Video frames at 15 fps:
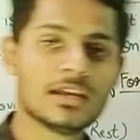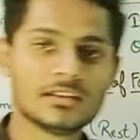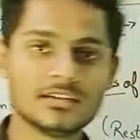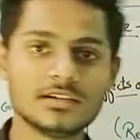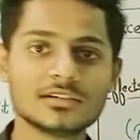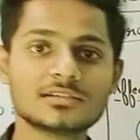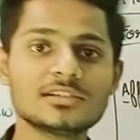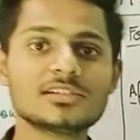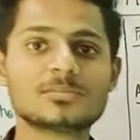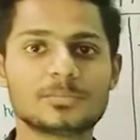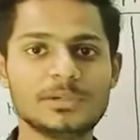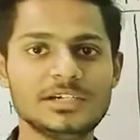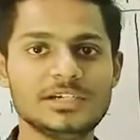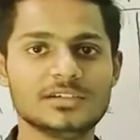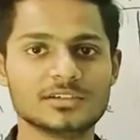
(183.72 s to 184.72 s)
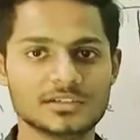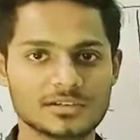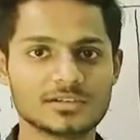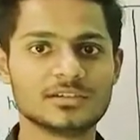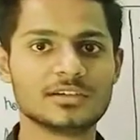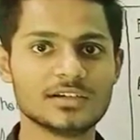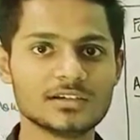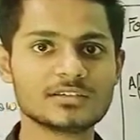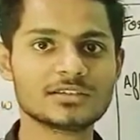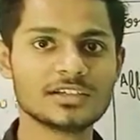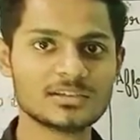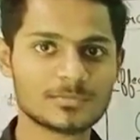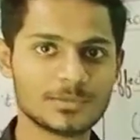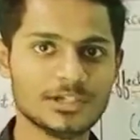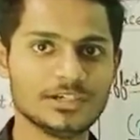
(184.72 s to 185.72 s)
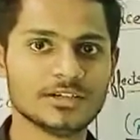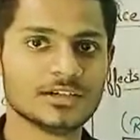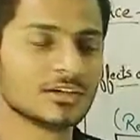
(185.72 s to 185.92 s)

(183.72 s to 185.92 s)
there's a speed. There's a speed